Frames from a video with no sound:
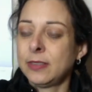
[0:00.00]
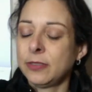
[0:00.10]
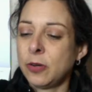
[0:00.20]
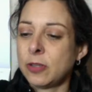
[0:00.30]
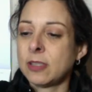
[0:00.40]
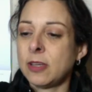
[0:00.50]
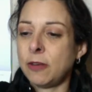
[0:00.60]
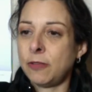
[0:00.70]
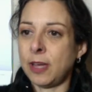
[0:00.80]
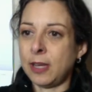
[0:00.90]
course,
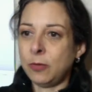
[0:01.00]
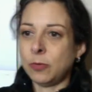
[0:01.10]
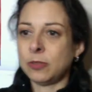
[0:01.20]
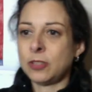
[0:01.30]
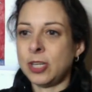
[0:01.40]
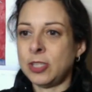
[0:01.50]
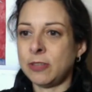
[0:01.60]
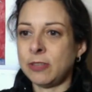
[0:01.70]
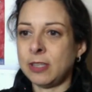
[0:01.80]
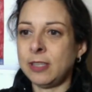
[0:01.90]
clarifying will change
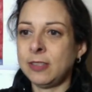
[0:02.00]
everything,